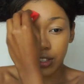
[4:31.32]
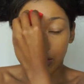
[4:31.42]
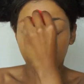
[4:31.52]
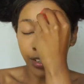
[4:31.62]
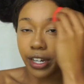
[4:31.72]

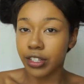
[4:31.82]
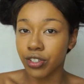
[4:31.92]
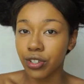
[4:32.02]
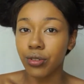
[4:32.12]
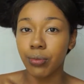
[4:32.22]
a great
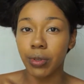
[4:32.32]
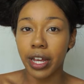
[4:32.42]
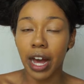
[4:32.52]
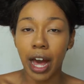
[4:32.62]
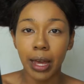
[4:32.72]
dupe.
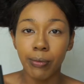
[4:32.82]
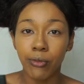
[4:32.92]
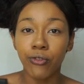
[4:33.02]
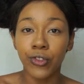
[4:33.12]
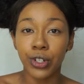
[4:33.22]
Like, I am
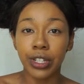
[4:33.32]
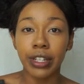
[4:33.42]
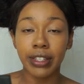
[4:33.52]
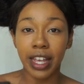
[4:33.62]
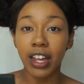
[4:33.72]

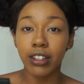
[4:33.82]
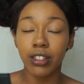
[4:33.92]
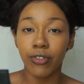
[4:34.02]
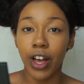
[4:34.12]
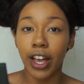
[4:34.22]
fully
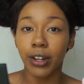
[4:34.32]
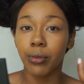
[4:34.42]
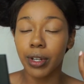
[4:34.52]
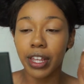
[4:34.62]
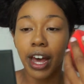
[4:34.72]

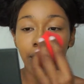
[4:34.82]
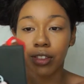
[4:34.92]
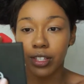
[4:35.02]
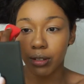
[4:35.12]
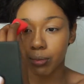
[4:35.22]
satisfied with how
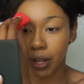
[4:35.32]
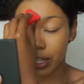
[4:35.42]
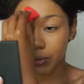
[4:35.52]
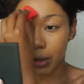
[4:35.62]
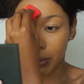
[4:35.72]
this
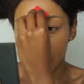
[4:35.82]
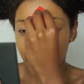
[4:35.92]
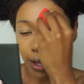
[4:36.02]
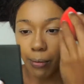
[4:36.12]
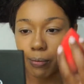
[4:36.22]
applies my
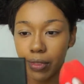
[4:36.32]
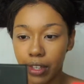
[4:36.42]
makeup.